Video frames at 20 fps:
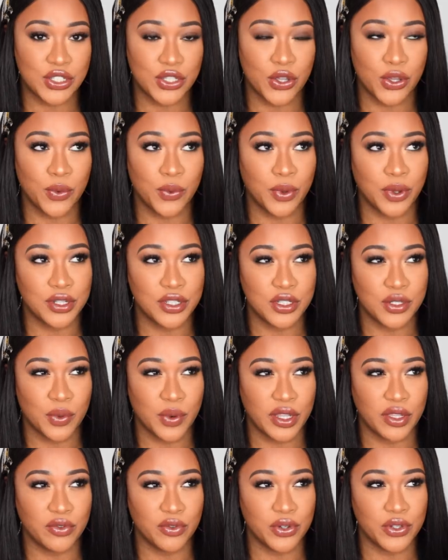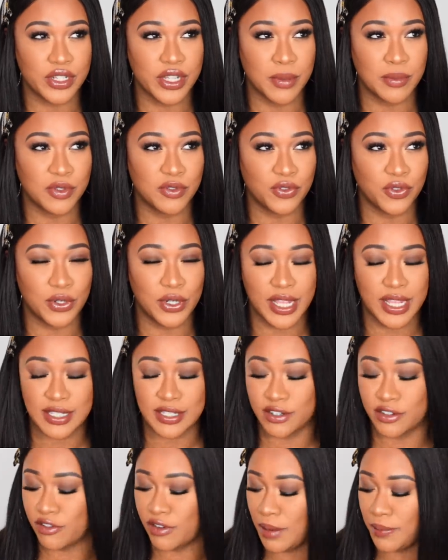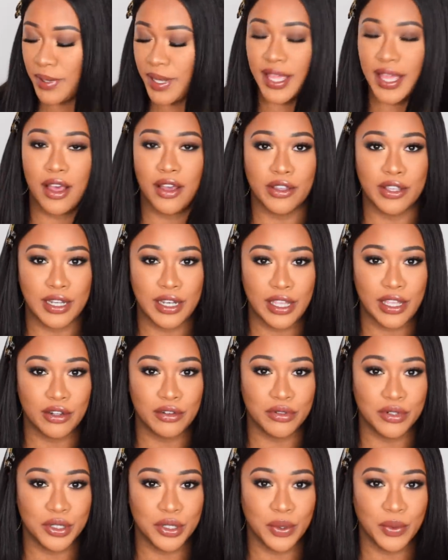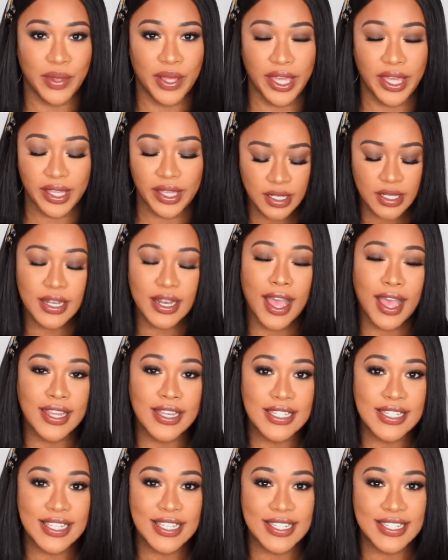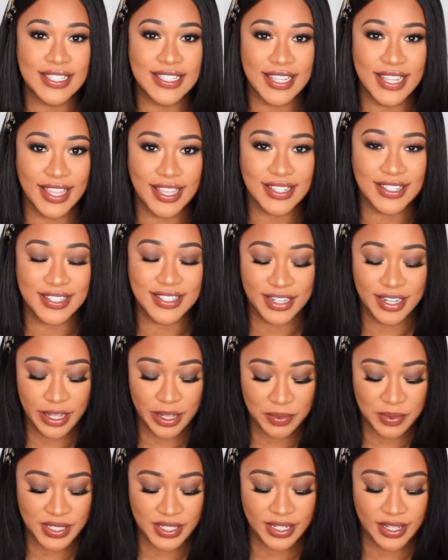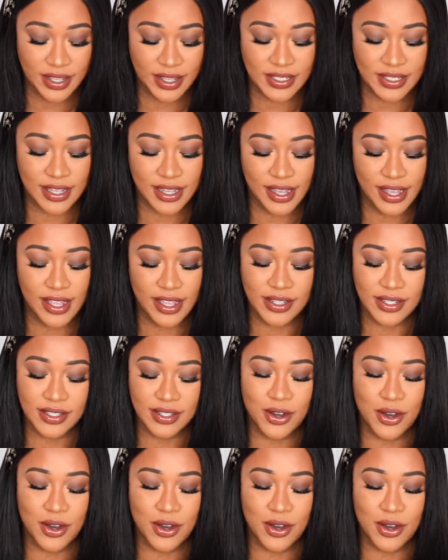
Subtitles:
So what's 24 times 4? Let's grab the calculator real quick. 96 lipsticks, guys.